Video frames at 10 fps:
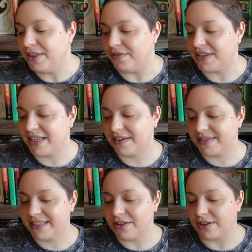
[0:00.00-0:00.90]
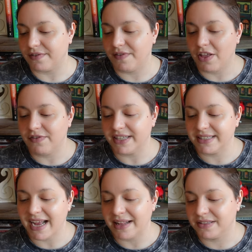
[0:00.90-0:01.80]
the feeling of silk, velvet,
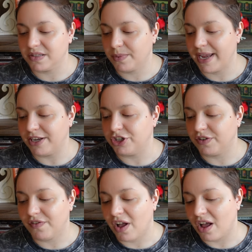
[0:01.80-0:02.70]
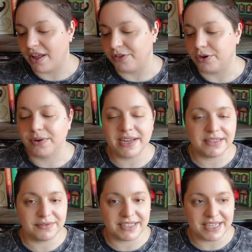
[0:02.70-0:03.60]
satin, suede, chiffon, the grace
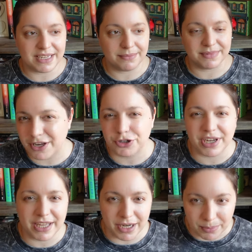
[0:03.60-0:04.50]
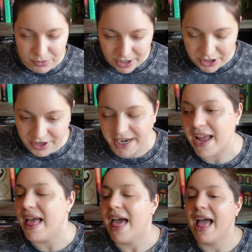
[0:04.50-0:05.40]
of seams, intricate embroidery.
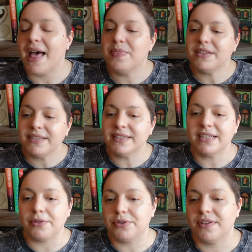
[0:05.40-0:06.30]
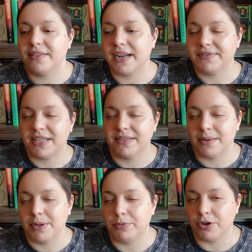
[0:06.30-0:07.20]
And this is another thing that I've seen
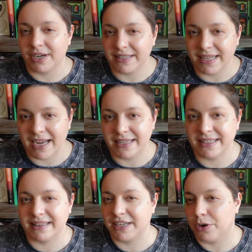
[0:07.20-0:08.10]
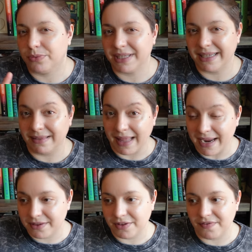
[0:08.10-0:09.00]
some people criticize that they don't really
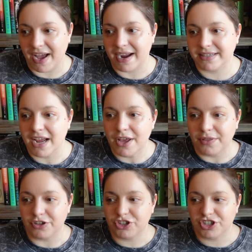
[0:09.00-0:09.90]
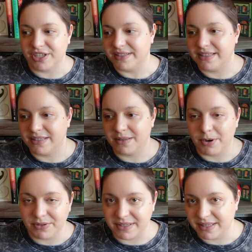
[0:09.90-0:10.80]
like the fact that she's the
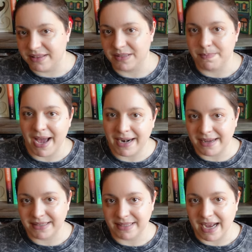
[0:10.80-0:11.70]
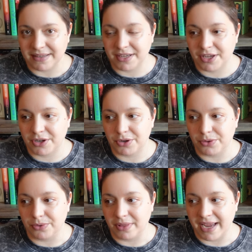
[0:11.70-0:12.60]
supposedly supposedly this badass assassin
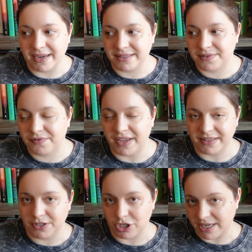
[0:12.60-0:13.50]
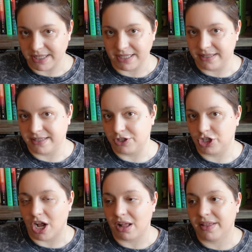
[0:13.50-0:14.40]
who likes fancy dresses and
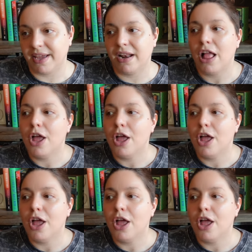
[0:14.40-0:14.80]
chocolate,